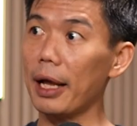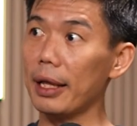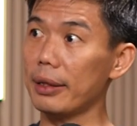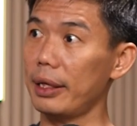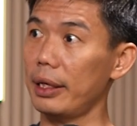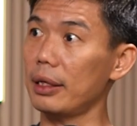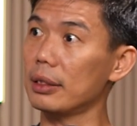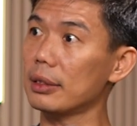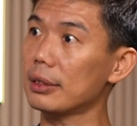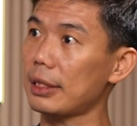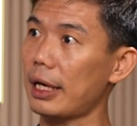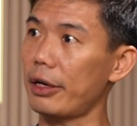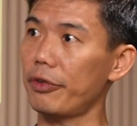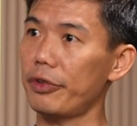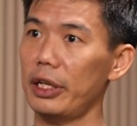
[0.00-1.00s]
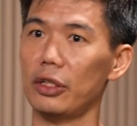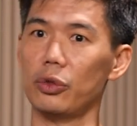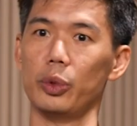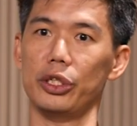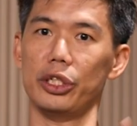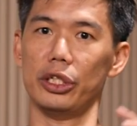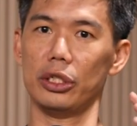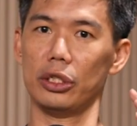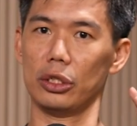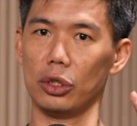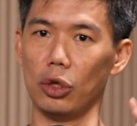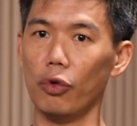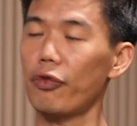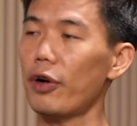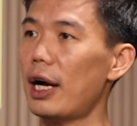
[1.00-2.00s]
planting side of things, which is
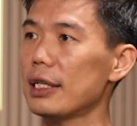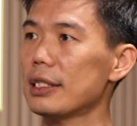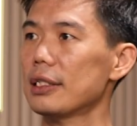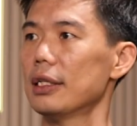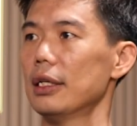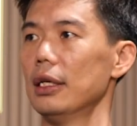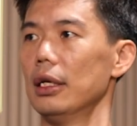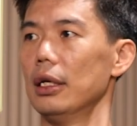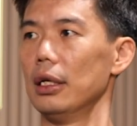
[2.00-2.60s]
go fast,